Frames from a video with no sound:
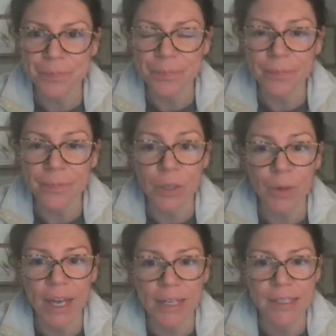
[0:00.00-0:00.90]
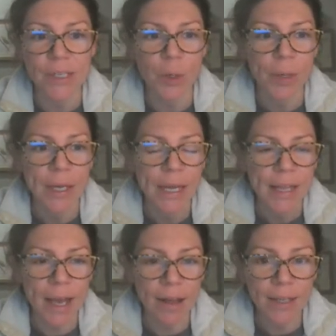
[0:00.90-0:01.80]
Okay, so the
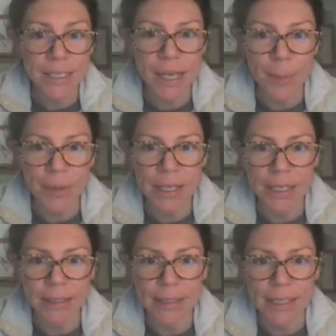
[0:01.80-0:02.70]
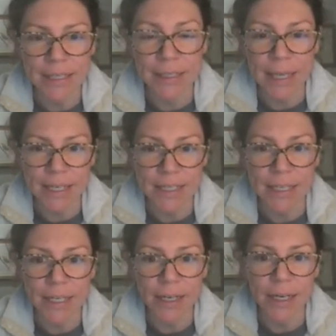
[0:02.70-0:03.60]
outline template is linked
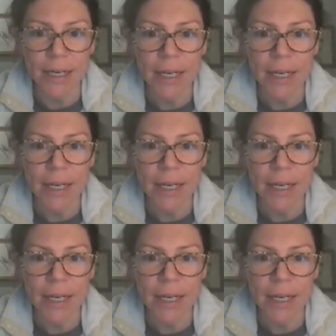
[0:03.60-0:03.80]
here.